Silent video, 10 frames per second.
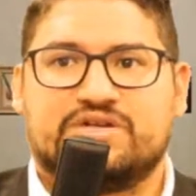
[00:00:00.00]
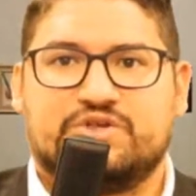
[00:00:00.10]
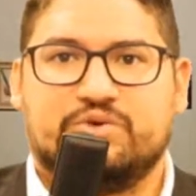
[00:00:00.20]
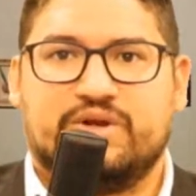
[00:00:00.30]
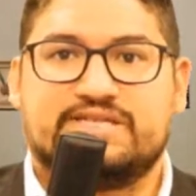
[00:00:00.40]

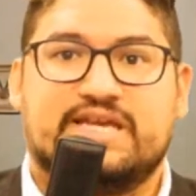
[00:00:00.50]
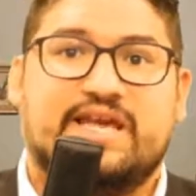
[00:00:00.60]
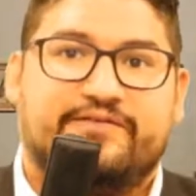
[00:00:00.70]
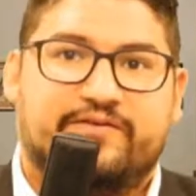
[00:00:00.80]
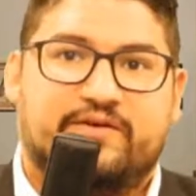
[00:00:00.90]
our
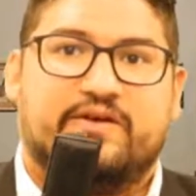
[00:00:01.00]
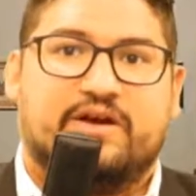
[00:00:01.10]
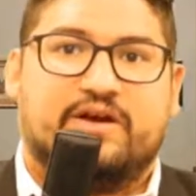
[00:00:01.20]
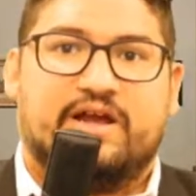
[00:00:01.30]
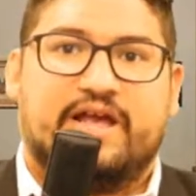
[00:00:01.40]
students, if
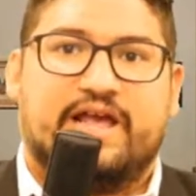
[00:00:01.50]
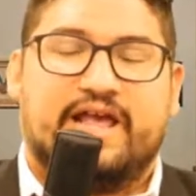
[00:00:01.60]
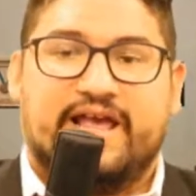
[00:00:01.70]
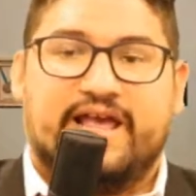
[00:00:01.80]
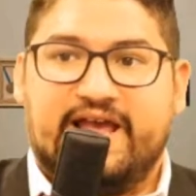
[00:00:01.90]

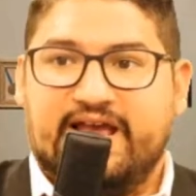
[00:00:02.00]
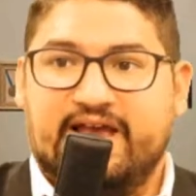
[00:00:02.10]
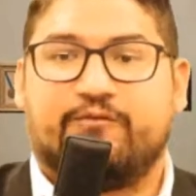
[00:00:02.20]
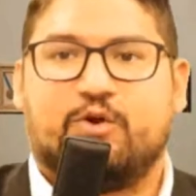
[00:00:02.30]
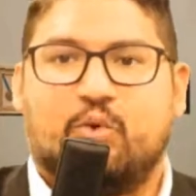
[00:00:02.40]

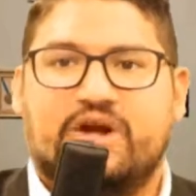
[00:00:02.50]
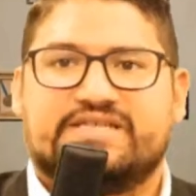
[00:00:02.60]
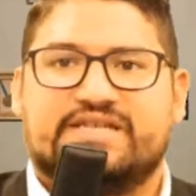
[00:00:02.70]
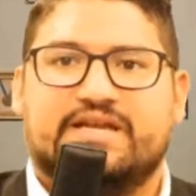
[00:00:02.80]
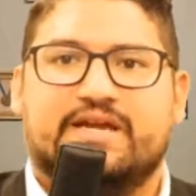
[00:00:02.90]

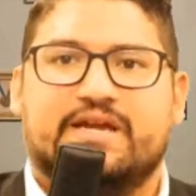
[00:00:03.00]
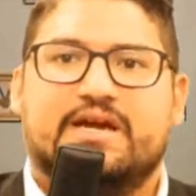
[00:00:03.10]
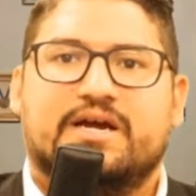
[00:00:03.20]
requested,